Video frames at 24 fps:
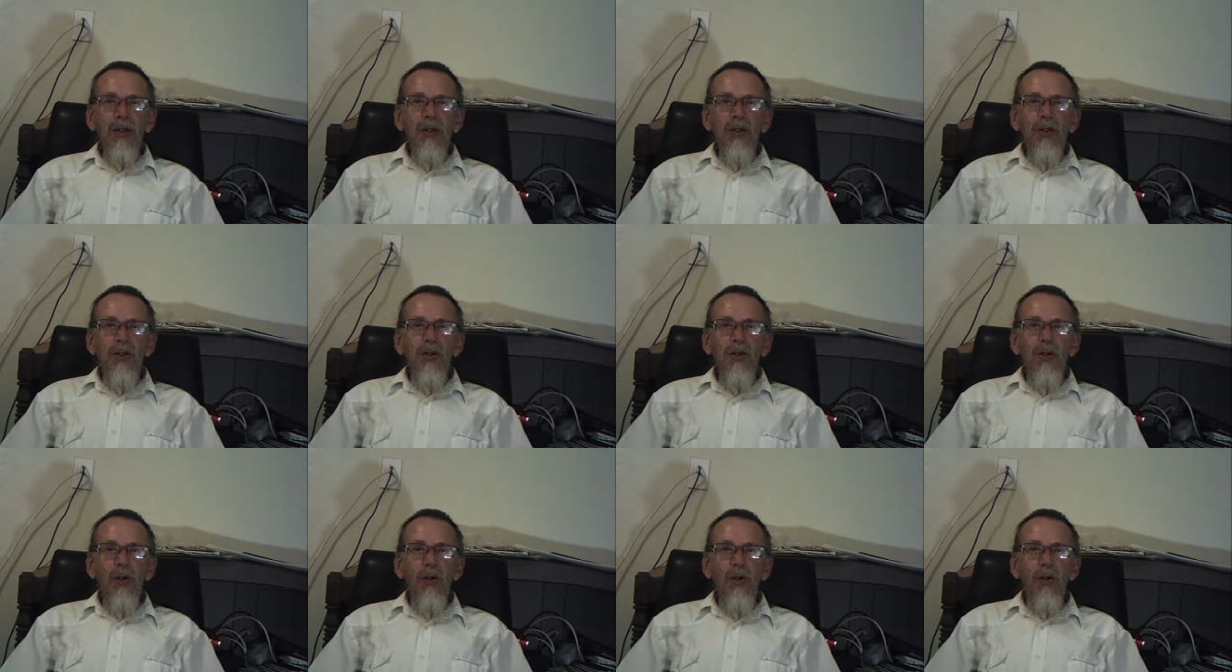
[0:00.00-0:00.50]

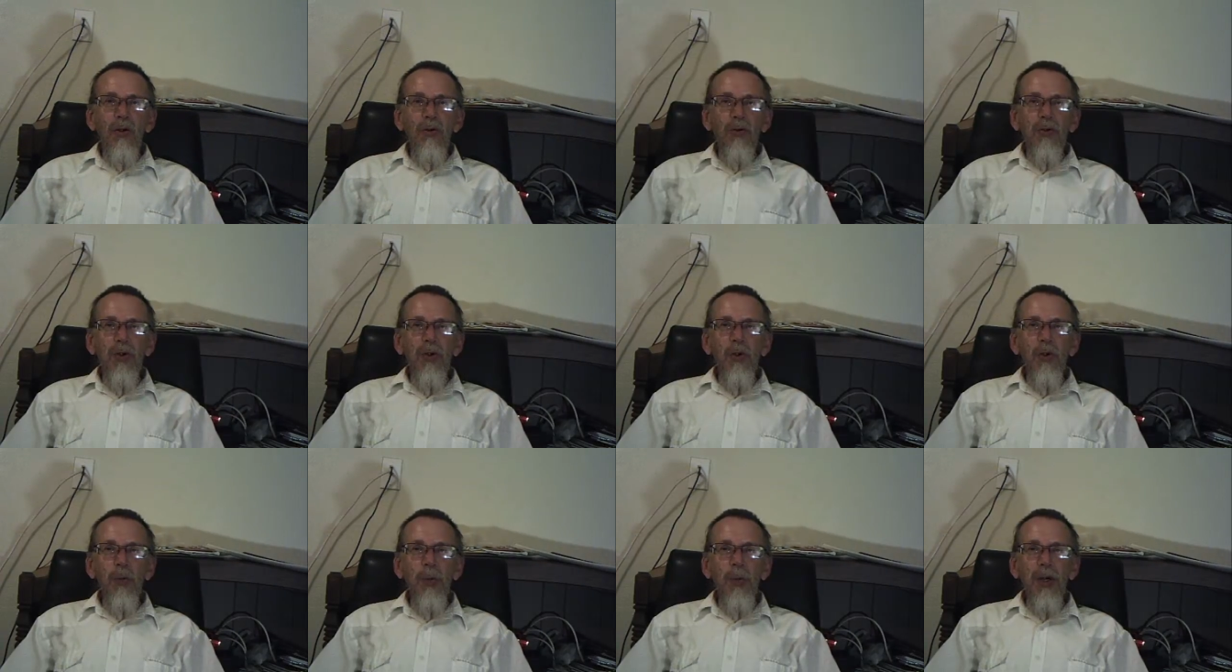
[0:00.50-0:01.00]
So
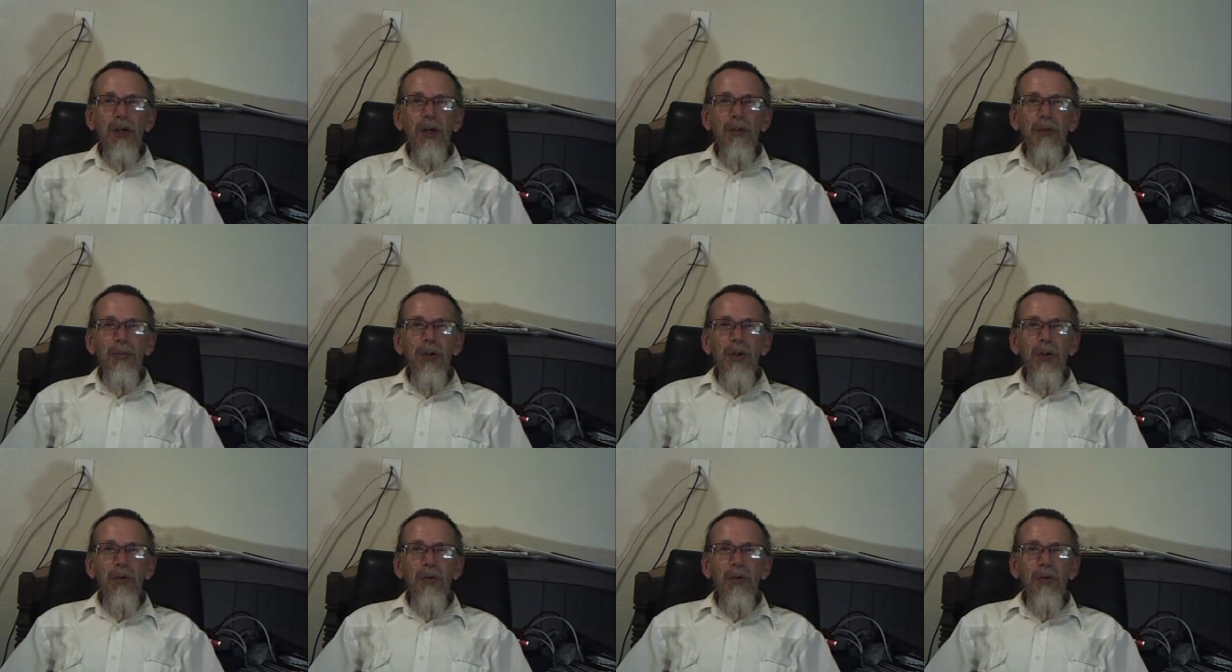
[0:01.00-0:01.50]

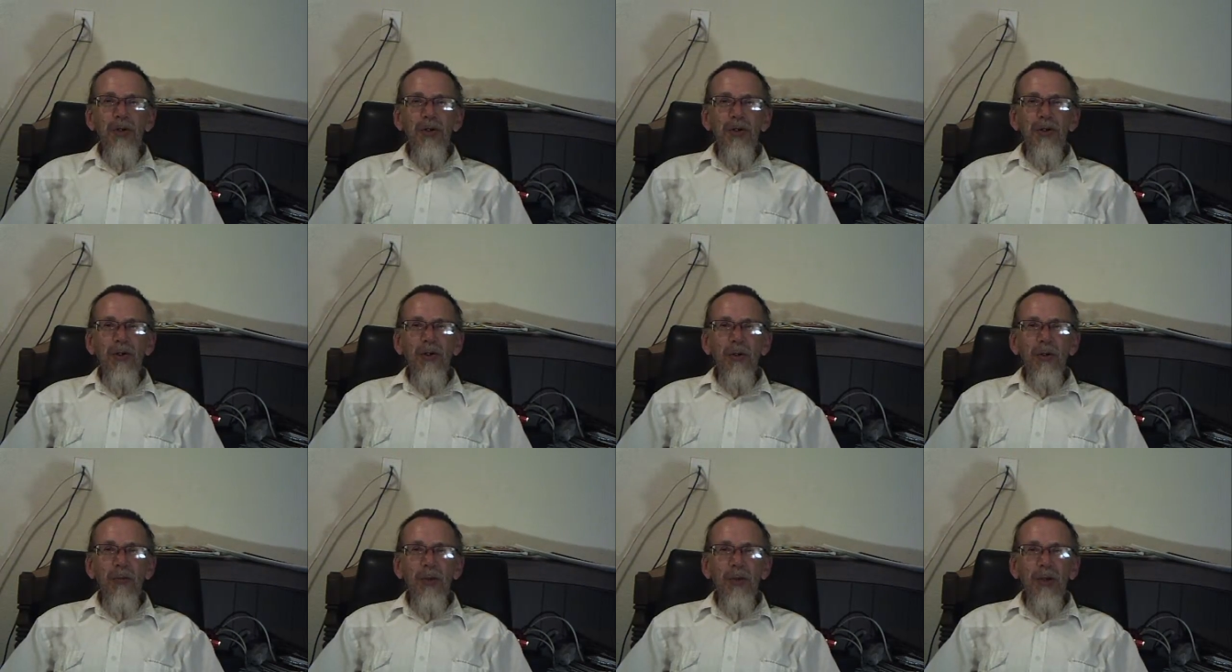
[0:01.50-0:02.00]
supercomputers,
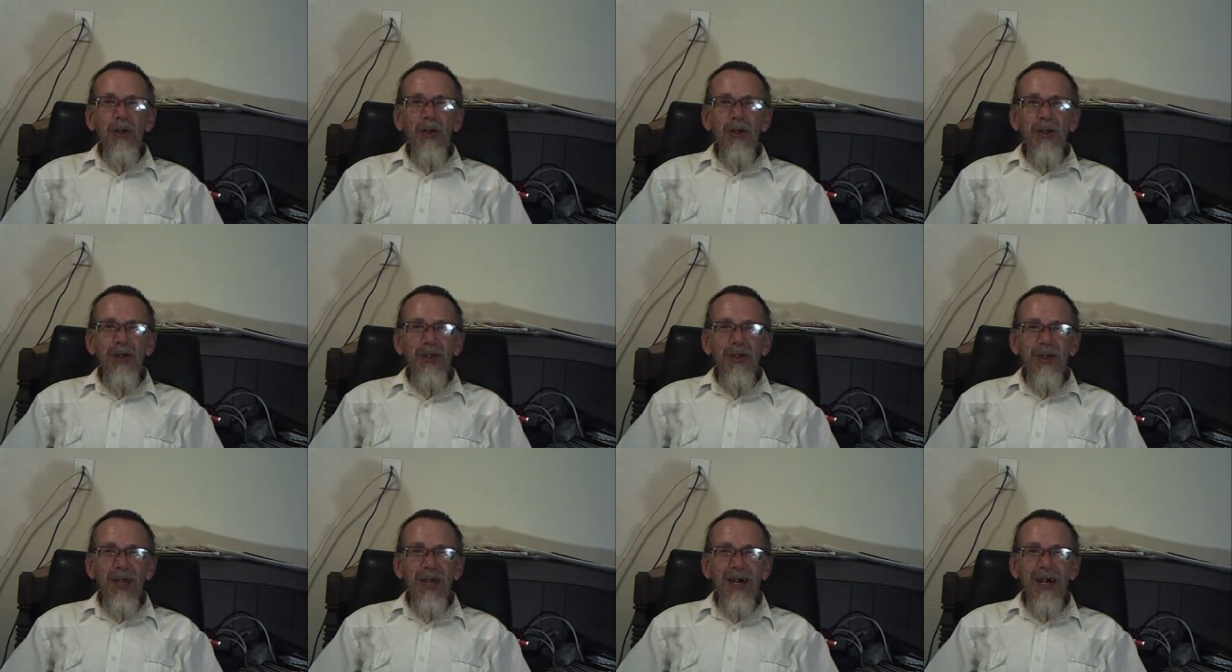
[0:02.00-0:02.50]
obviously,
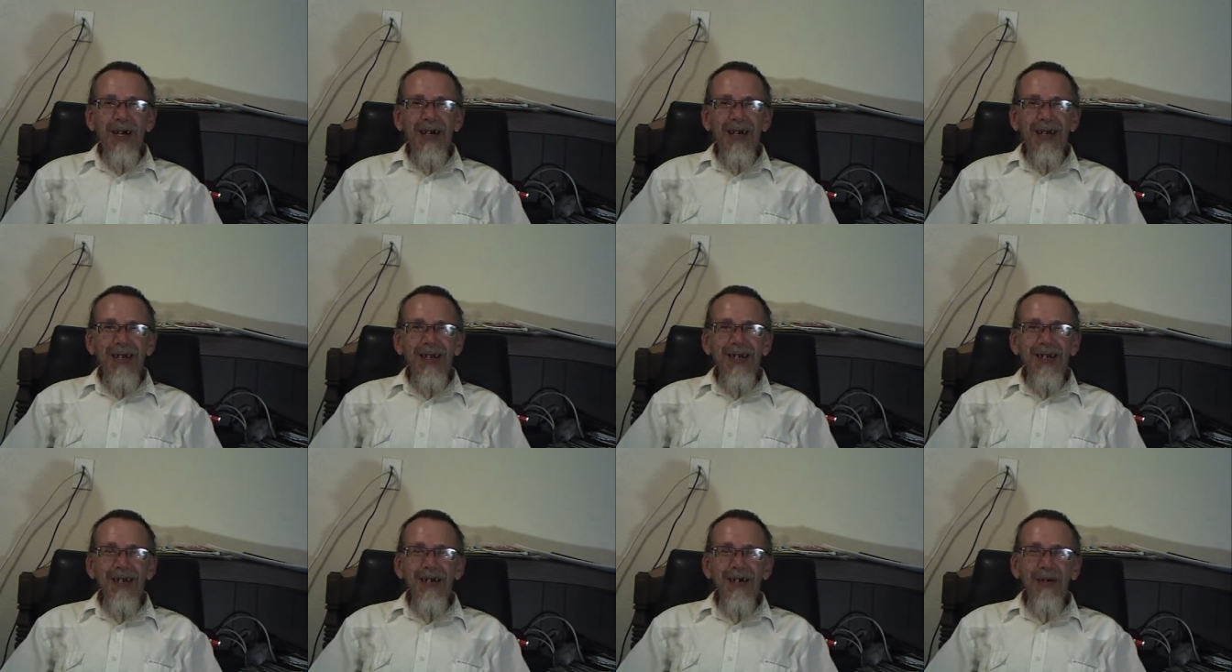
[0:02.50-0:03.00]
today
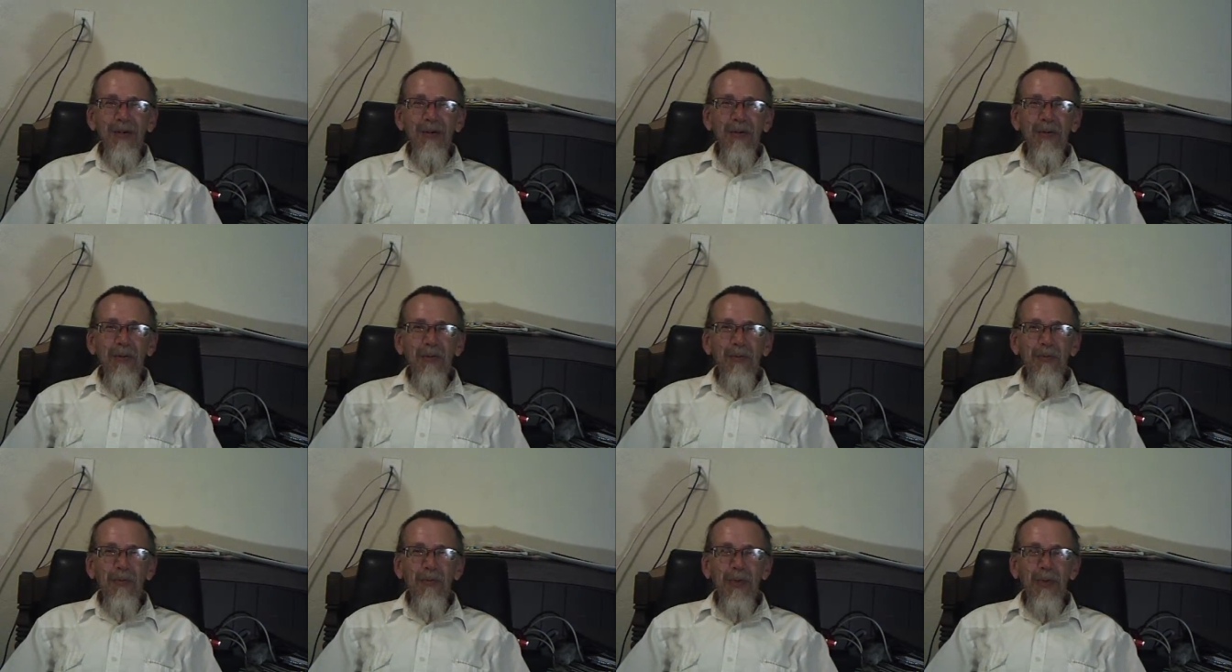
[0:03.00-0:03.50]

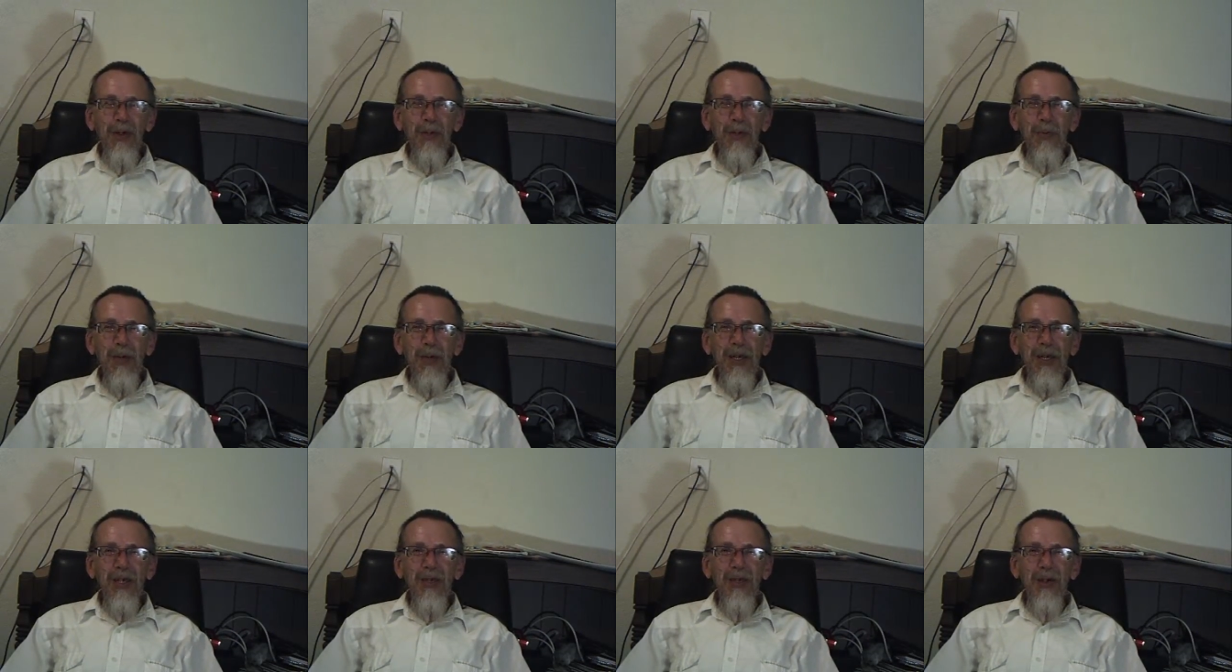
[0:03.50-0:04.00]
must
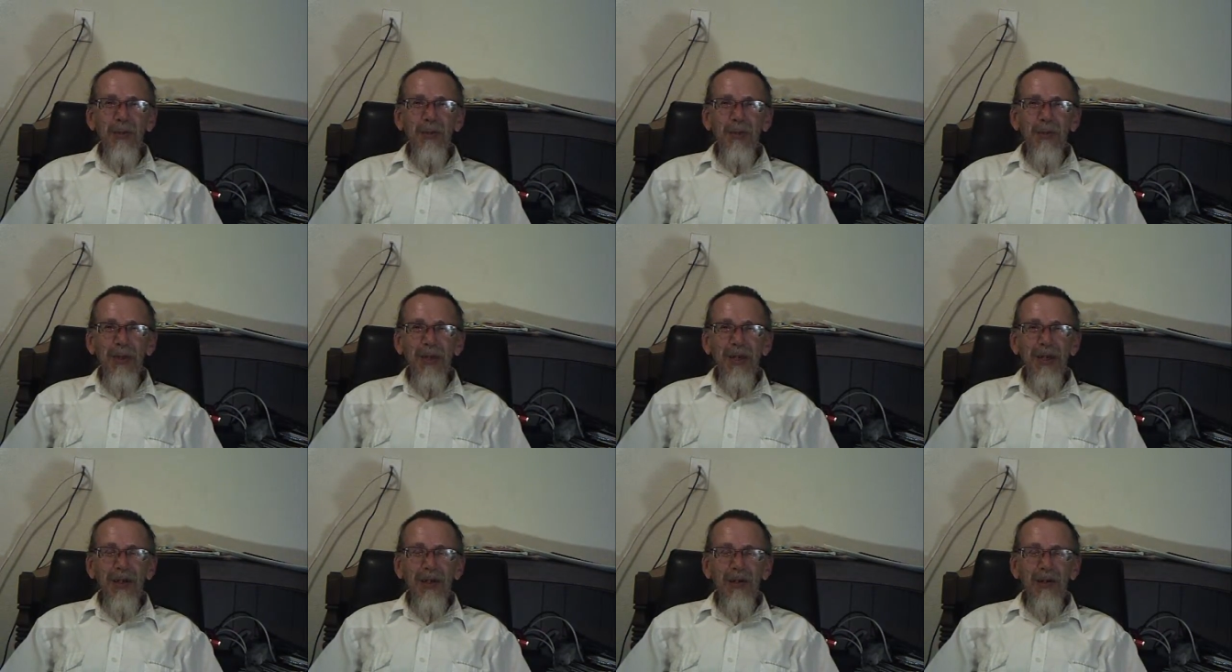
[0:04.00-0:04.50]
be
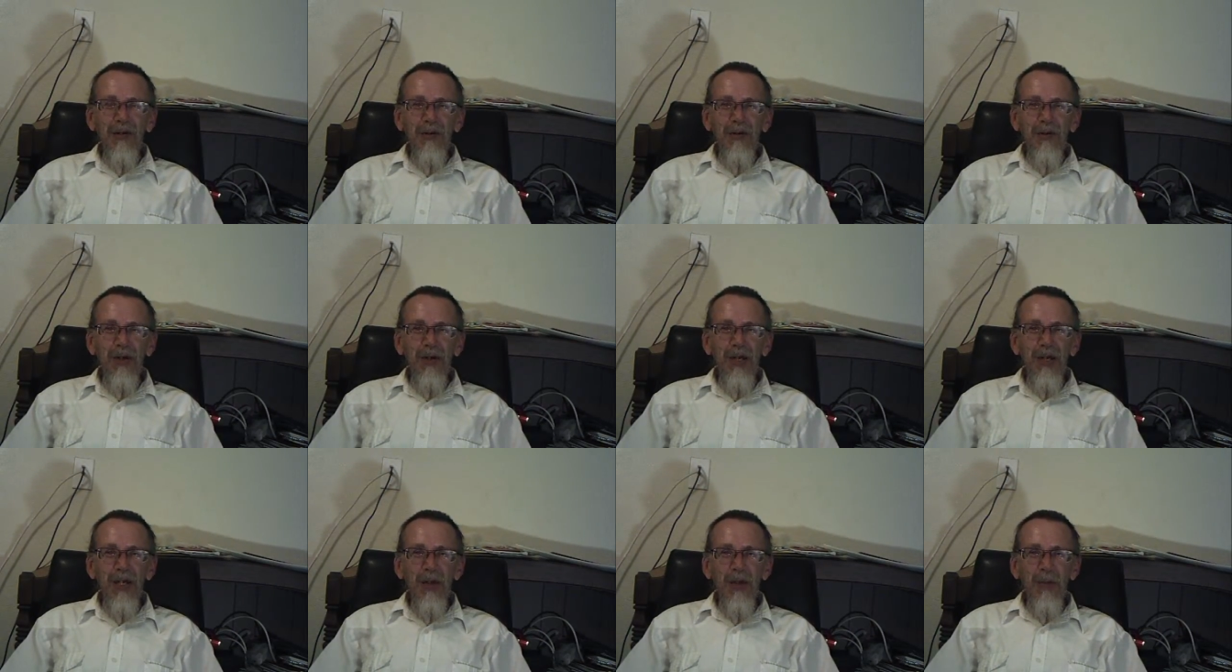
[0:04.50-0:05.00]
something
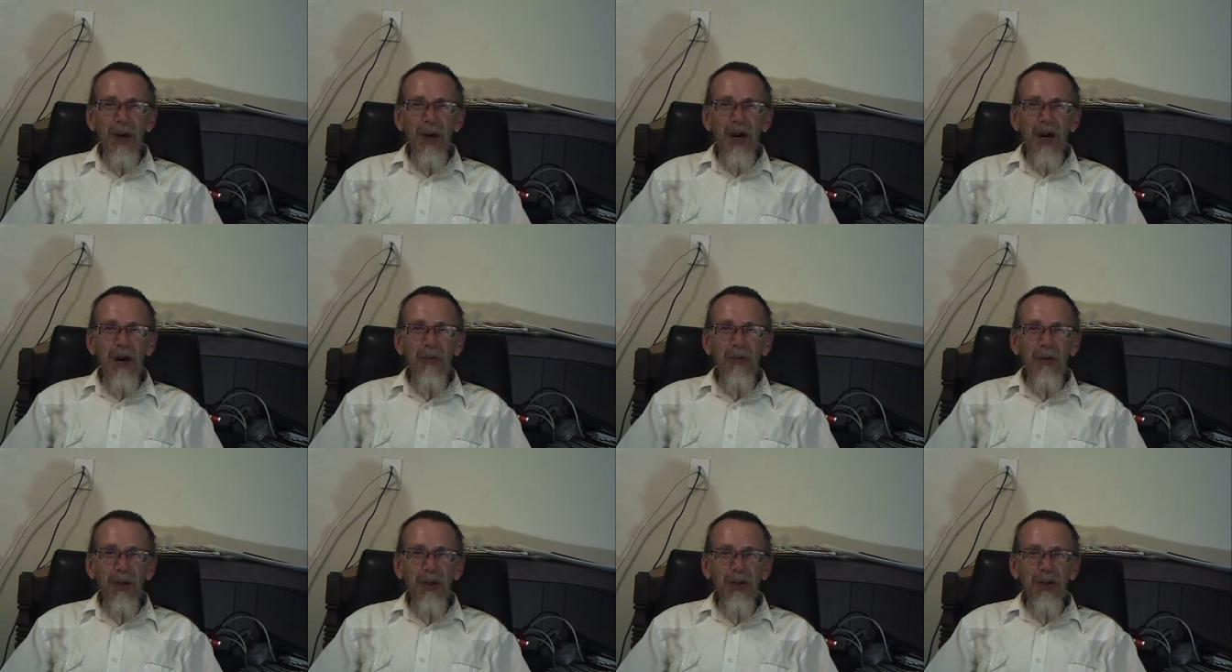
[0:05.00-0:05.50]
really
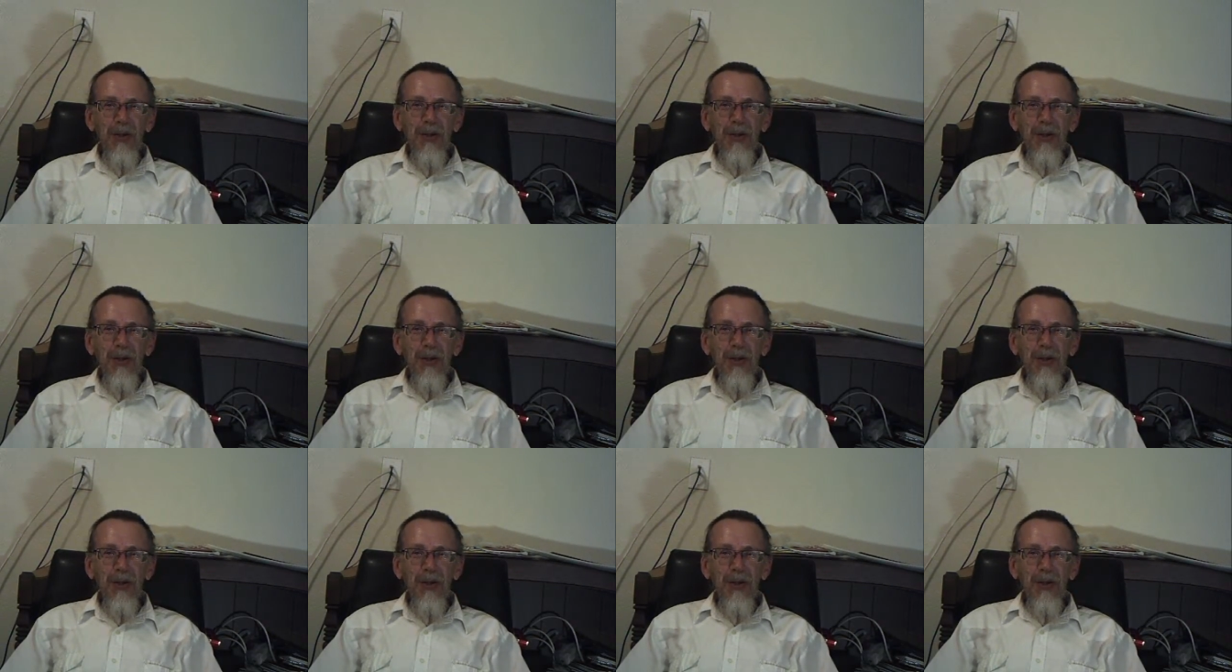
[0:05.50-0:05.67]
marvelous,